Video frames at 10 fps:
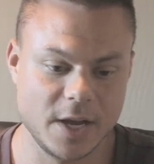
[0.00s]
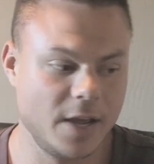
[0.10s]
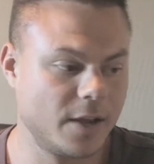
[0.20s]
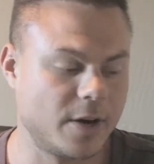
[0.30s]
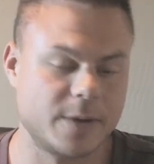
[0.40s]

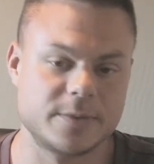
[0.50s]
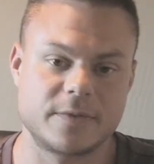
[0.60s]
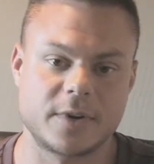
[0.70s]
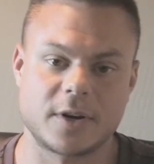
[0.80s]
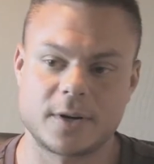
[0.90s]
grams of
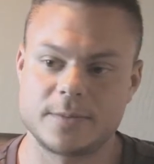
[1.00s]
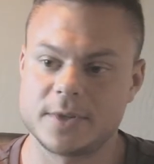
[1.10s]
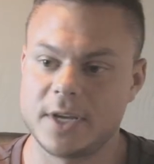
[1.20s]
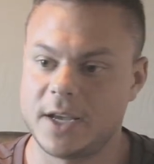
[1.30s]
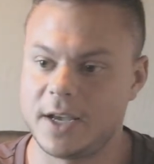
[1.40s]
carbs
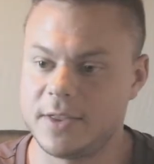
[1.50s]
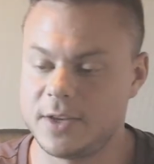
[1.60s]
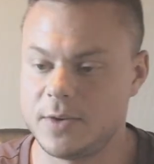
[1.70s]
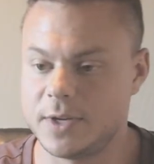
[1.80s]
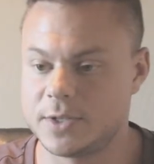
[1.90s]
and then
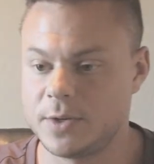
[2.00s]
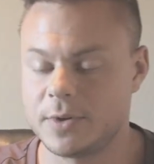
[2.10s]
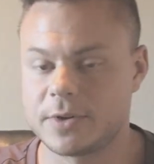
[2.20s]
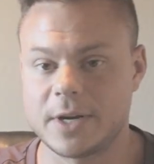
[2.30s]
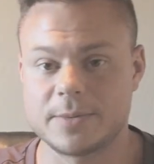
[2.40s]
you eat
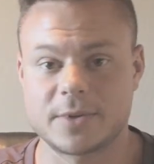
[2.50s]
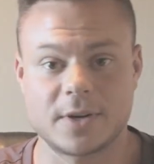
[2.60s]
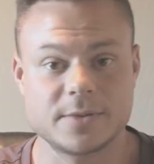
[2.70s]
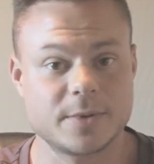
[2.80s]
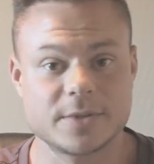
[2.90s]
200 grams of carbs,
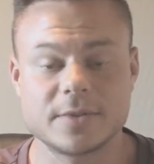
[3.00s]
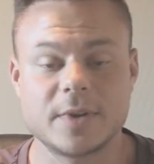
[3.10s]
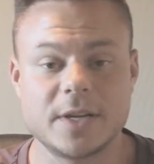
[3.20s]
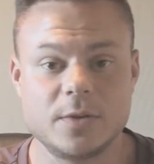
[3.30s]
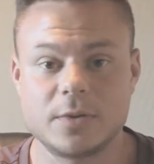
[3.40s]
the person who
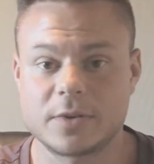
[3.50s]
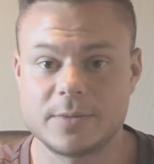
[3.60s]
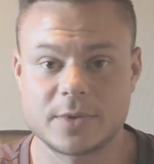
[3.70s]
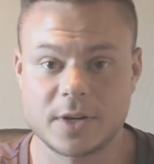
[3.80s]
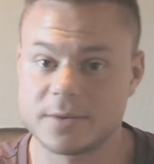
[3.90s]
ate 200
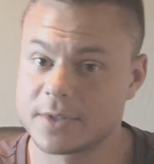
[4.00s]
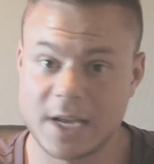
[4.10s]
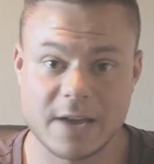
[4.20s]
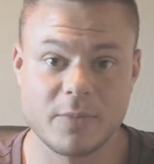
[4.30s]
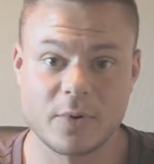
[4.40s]
grams of carbs is gonna
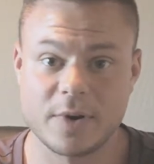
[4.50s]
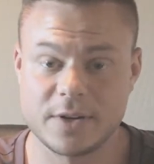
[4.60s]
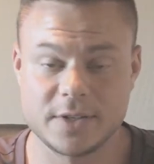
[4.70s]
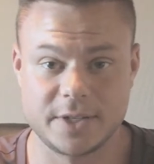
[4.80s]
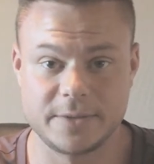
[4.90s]
have more
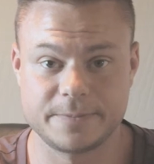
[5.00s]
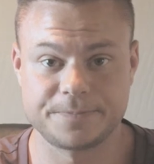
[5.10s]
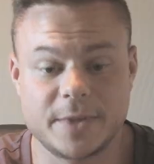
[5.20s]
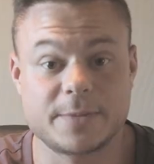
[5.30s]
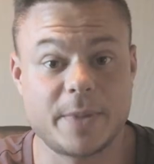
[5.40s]
energy.
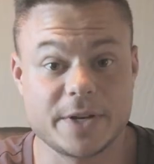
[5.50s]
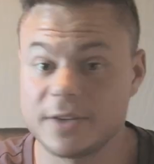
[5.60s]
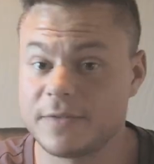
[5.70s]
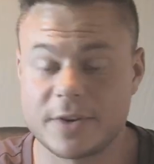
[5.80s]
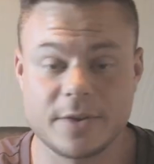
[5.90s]

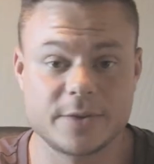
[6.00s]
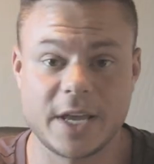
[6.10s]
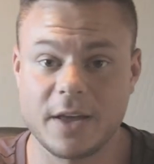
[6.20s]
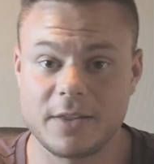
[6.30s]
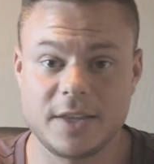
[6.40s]
Especially if they're those
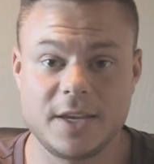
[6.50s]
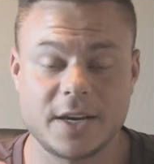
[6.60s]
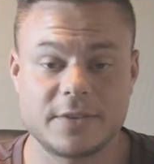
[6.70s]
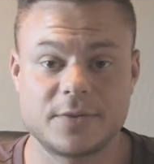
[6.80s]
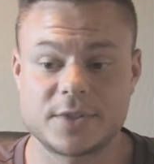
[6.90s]
healthy,
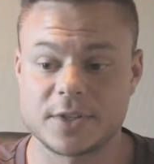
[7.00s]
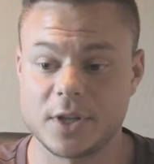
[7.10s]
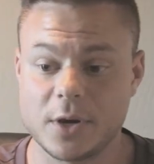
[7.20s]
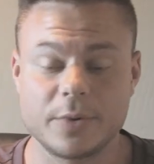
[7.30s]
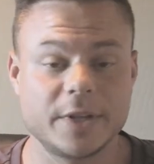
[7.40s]
kind of
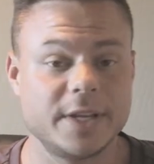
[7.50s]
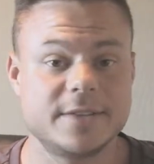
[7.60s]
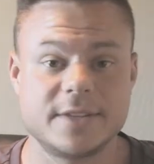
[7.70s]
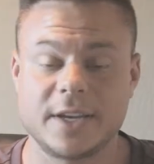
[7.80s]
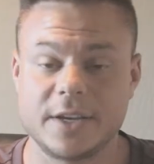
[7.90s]
slow
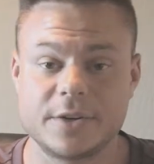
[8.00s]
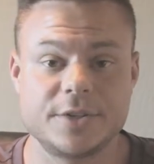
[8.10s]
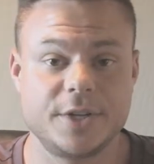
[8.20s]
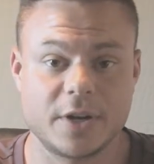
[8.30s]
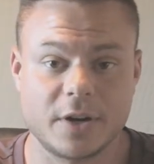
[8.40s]
releasing
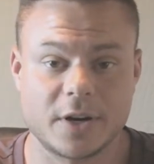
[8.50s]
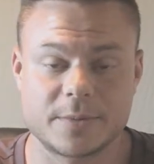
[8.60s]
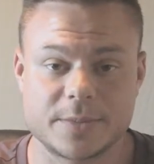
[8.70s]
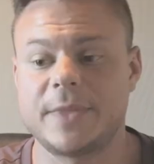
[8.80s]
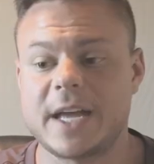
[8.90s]
energy
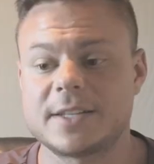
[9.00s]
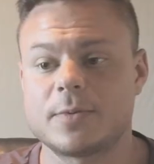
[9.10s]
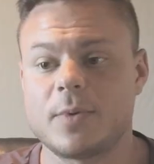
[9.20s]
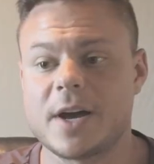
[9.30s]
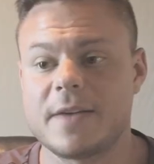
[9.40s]
carbs. That's
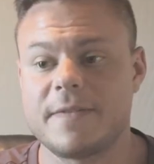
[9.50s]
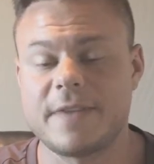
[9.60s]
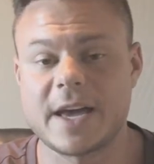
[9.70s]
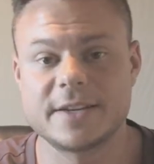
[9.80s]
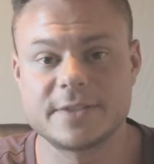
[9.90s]
why
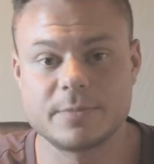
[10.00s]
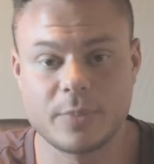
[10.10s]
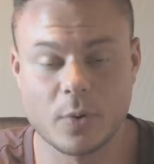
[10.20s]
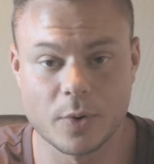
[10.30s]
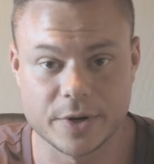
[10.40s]
fat is
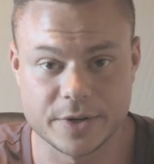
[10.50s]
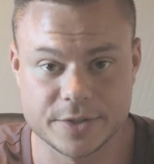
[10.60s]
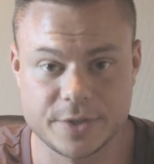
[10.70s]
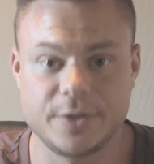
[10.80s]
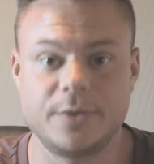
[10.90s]
important
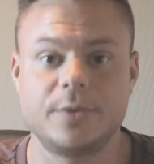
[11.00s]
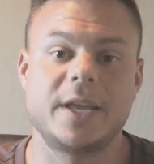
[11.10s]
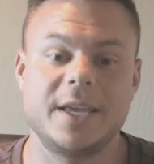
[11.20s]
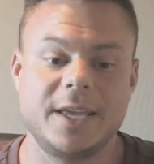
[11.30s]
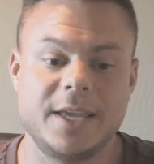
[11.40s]
to you.
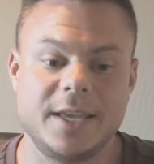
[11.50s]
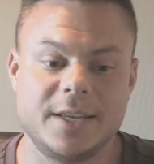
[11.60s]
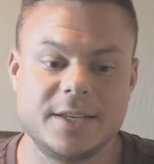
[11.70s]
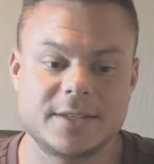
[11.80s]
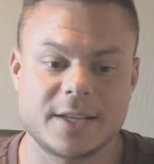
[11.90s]
It
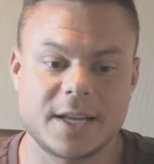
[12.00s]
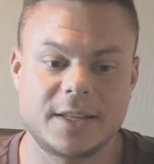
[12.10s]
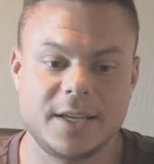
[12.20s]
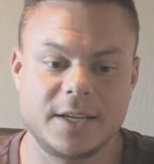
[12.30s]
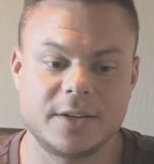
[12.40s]
is not
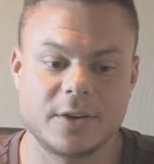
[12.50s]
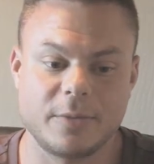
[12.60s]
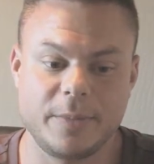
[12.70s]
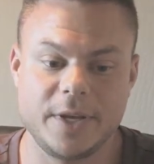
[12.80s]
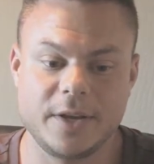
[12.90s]
the end all
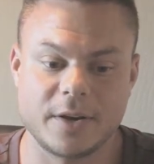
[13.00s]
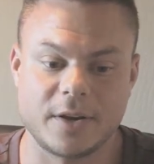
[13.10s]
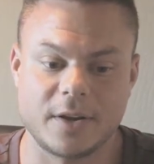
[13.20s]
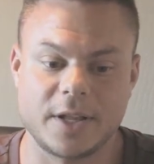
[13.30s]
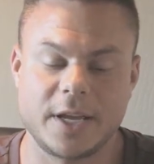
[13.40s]
be
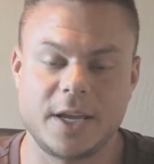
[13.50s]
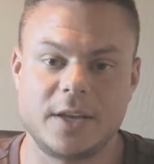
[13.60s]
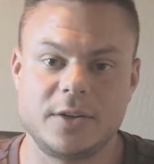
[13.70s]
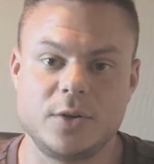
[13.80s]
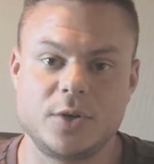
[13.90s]
all,
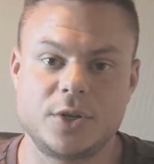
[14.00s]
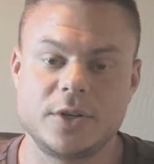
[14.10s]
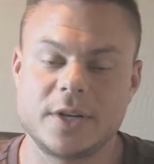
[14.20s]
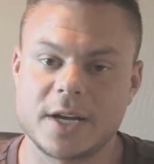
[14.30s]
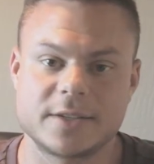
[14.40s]
and you
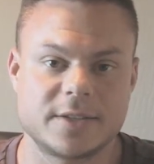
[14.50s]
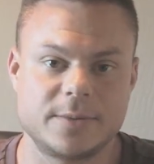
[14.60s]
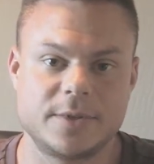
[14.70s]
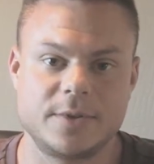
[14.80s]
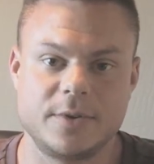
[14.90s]
should not
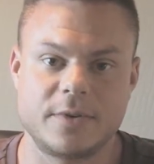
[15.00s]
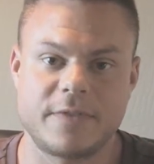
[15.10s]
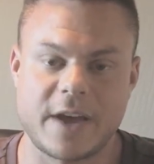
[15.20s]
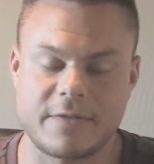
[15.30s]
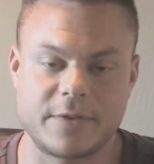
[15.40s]
substitute your
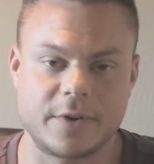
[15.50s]
fat for your